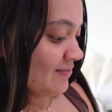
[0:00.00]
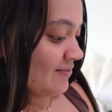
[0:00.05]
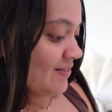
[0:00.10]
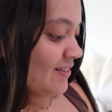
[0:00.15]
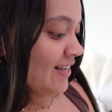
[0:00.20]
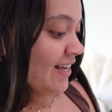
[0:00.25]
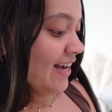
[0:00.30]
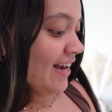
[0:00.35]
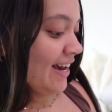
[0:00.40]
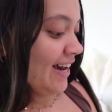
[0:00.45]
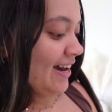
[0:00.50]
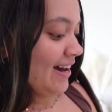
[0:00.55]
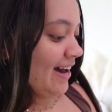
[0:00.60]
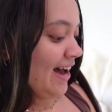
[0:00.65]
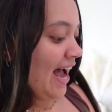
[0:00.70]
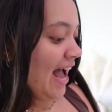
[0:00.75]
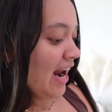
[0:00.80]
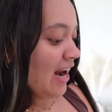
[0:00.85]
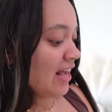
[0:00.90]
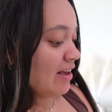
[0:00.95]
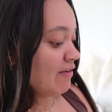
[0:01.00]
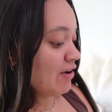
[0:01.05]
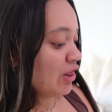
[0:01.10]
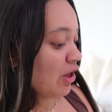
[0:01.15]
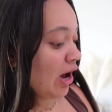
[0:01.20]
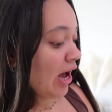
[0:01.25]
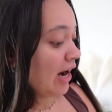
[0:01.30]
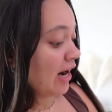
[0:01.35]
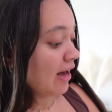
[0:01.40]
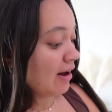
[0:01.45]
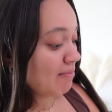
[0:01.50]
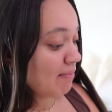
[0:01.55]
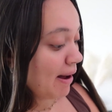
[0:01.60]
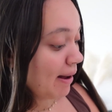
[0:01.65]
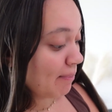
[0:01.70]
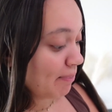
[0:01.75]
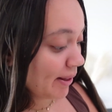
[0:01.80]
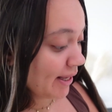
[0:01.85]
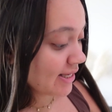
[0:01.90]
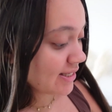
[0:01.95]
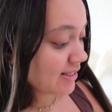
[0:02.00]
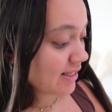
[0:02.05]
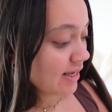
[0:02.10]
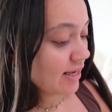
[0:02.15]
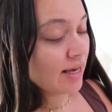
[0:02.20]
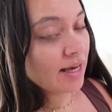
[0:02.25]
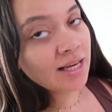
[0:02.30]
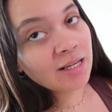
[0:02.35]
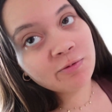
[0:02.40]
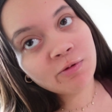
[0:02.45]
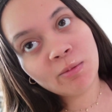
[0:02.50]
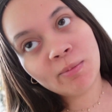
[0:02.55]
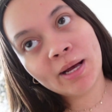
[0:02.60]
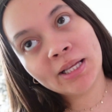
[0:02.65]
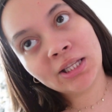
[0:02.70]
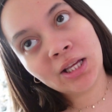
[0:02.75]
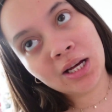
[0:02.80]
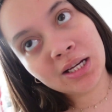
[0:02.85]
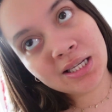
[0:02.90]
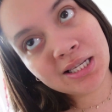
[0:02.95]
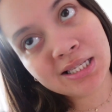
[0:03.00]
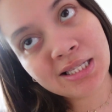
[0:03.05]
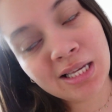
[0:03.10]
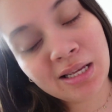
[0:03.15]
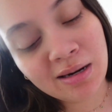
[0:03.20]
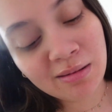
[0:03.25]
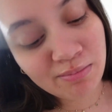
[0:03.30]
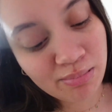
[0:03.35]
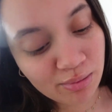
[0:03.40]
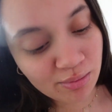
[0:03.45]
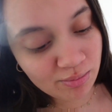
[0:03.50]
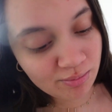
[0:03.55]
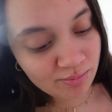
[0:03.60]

Yeah, I, even though I love my bestie, it's for my doggy Cena Poo.